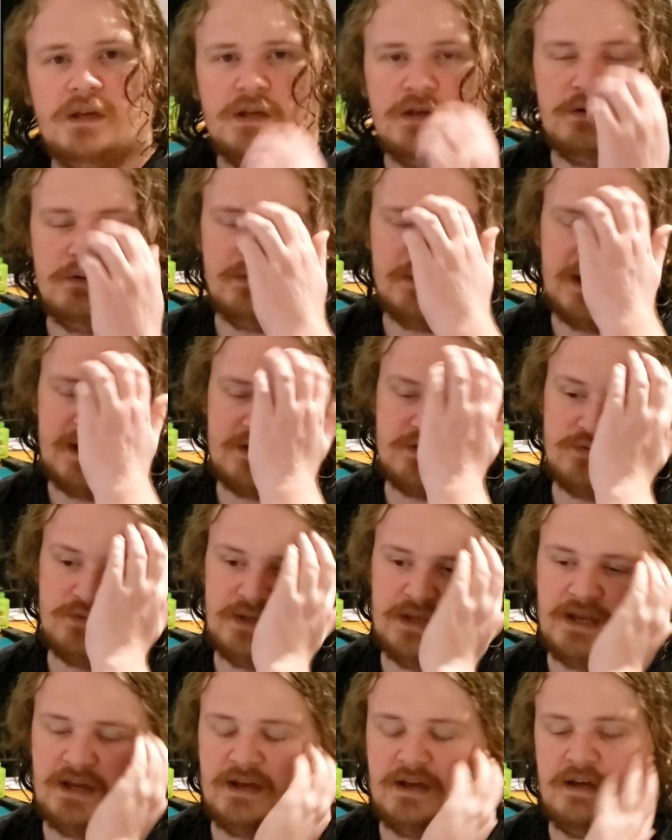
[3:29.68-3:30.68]
you actually
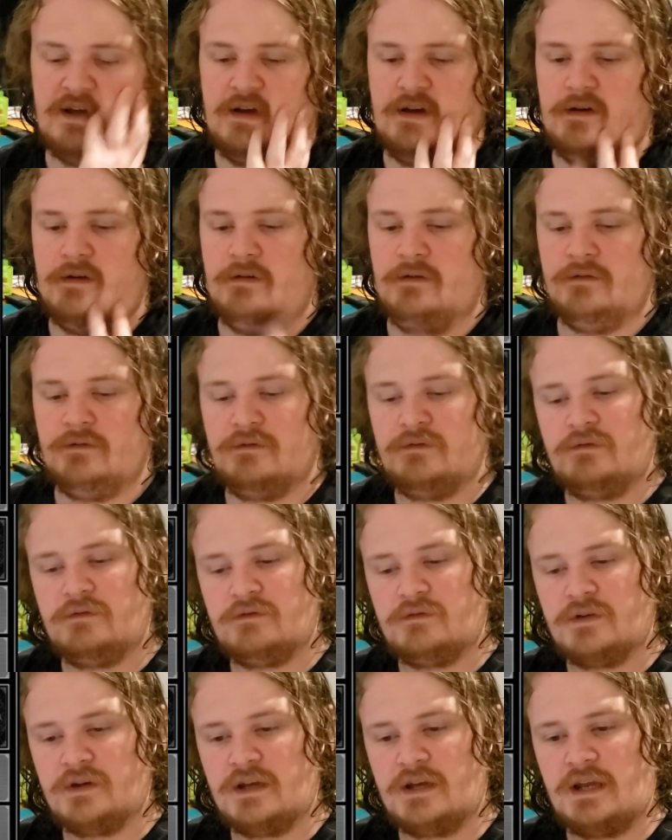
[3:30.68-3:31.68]

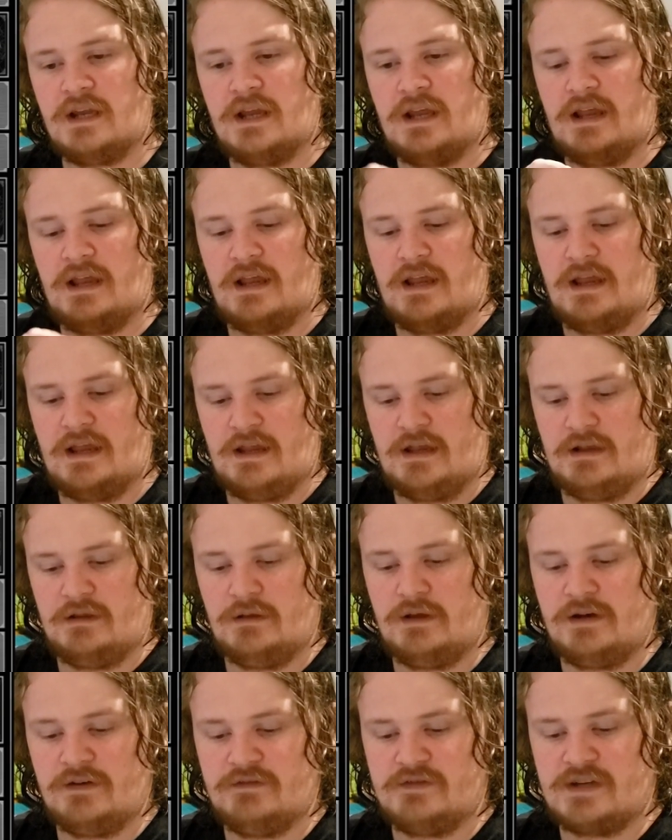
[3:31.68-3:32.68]
have a
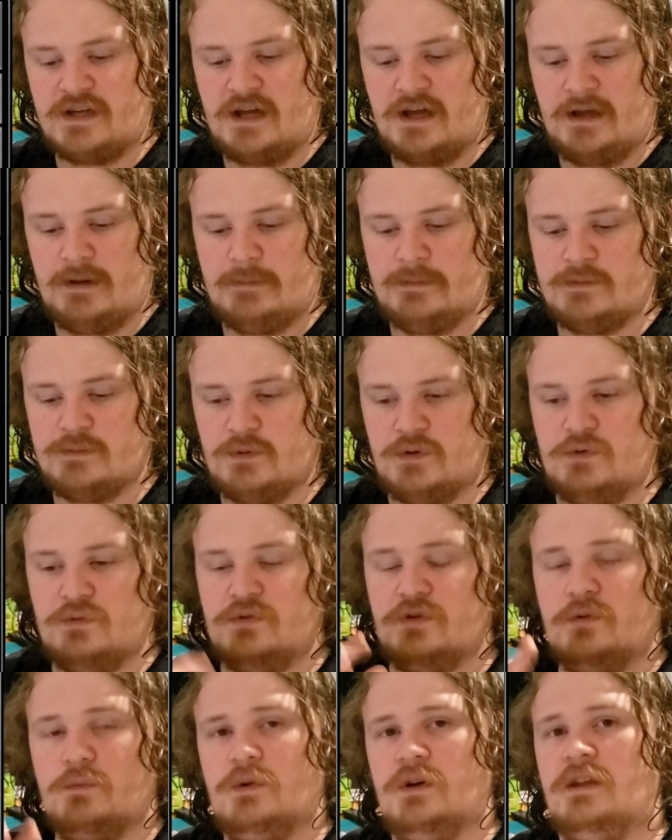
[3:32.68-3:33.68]
lot of times where you
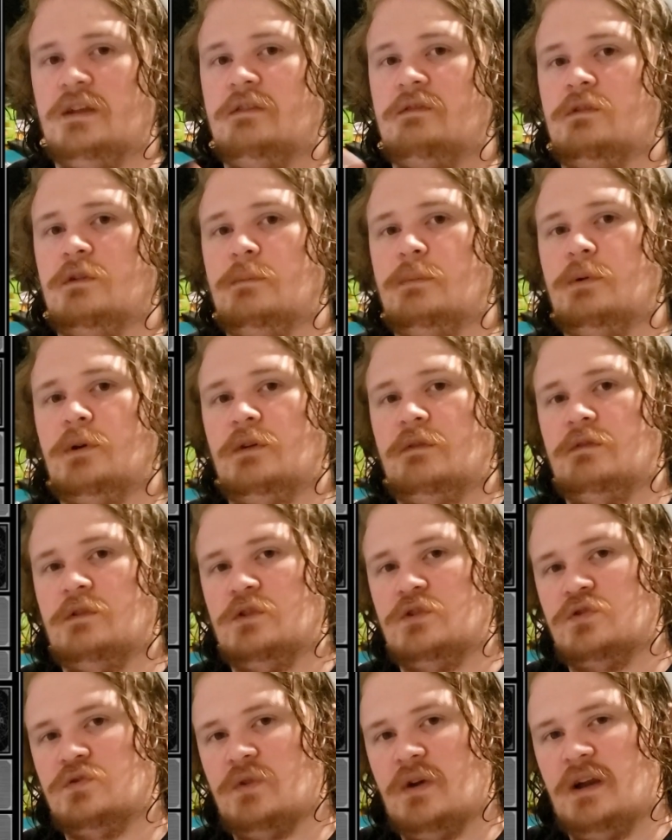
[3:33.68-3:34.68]
don't want to give your opponent
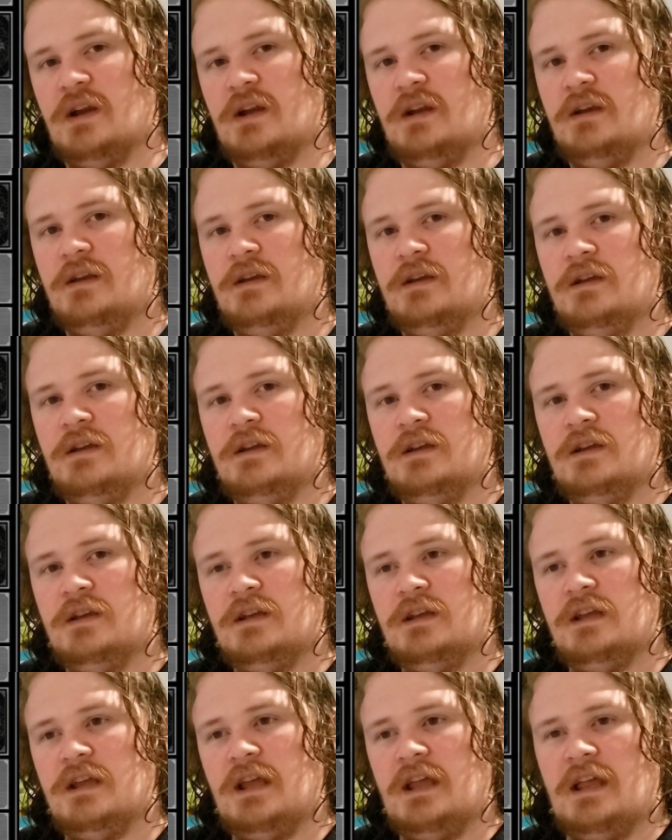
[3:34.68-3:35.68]
first stride,
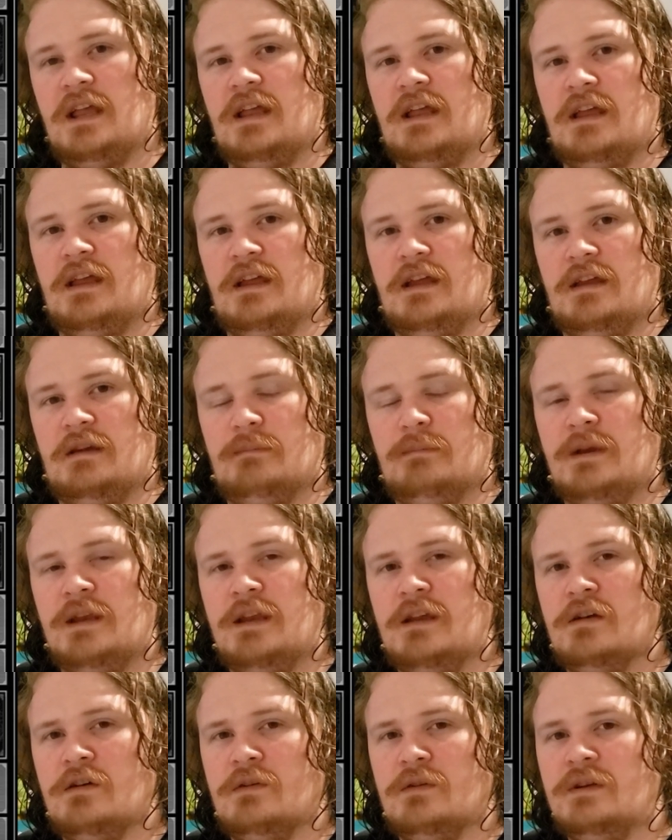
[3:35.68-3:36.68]
and
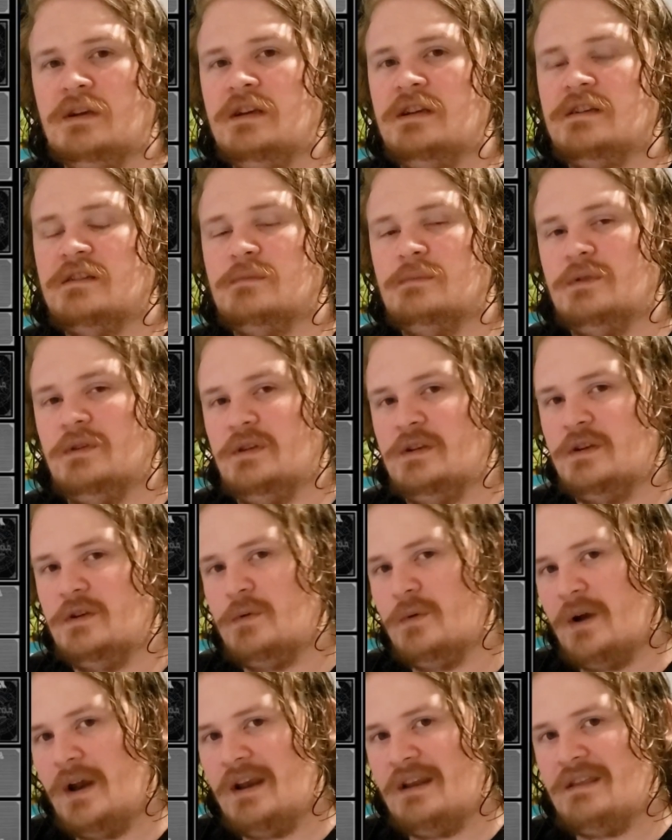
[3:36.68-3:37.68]
Megacolony doesn't really
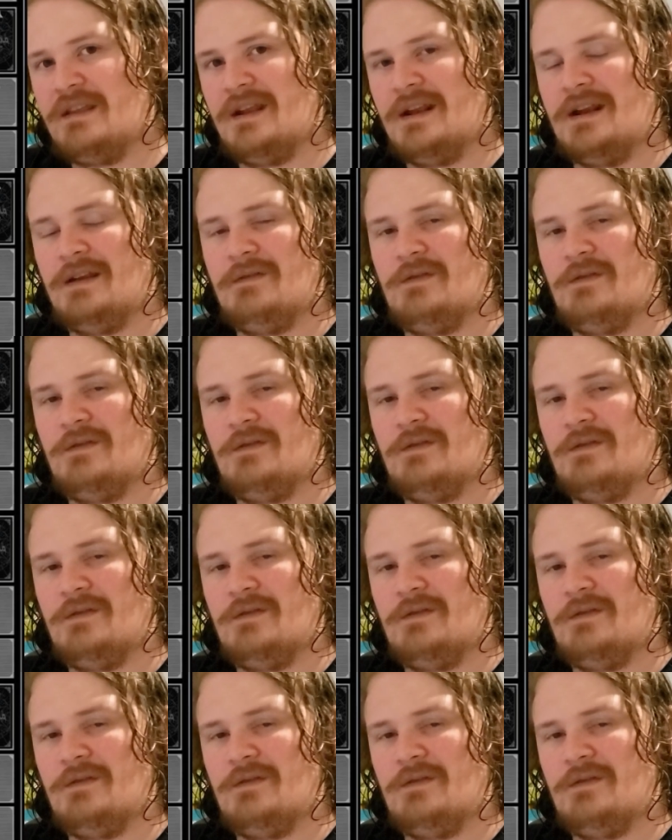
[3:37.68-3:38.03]
do anything